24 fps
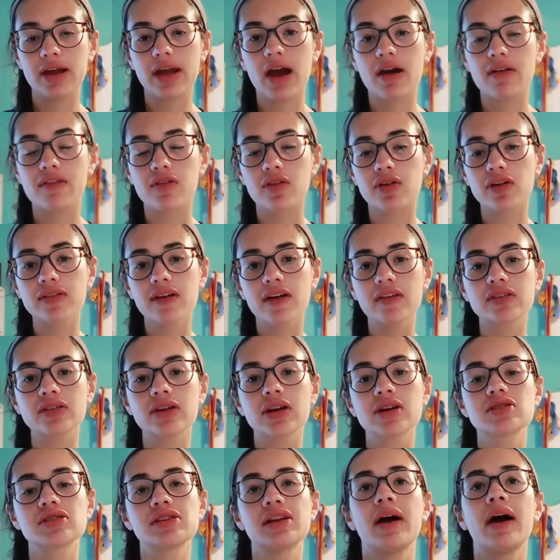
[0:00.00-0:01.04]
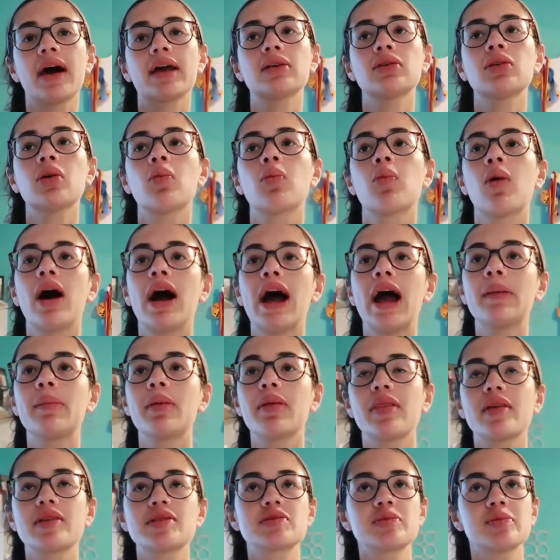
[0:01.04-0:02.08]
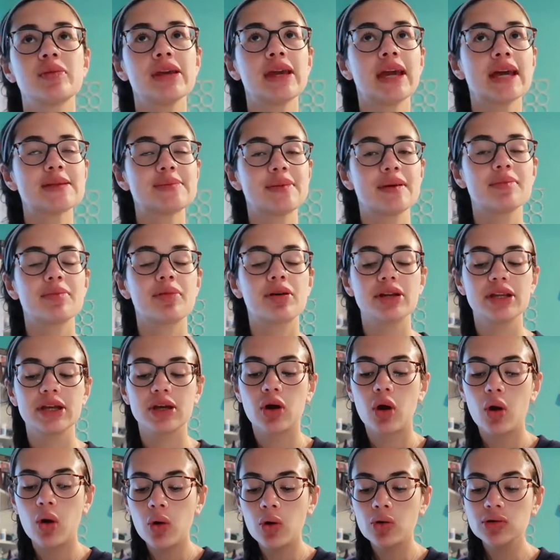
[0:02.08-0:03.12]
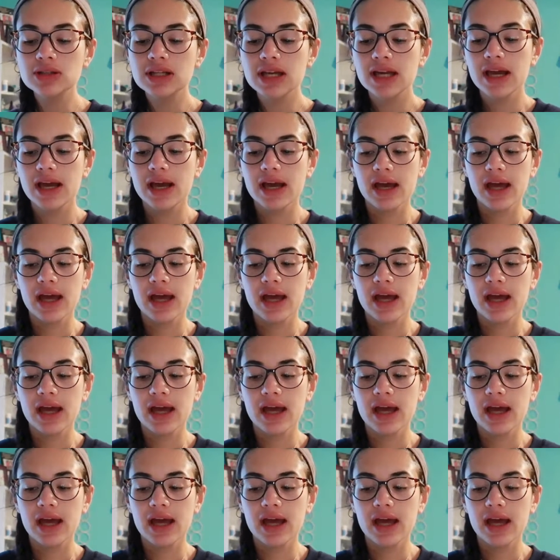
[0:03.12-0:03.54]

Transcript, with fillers: Yeah, 45 degrees right now. I don't know why, but this week has been pretty cold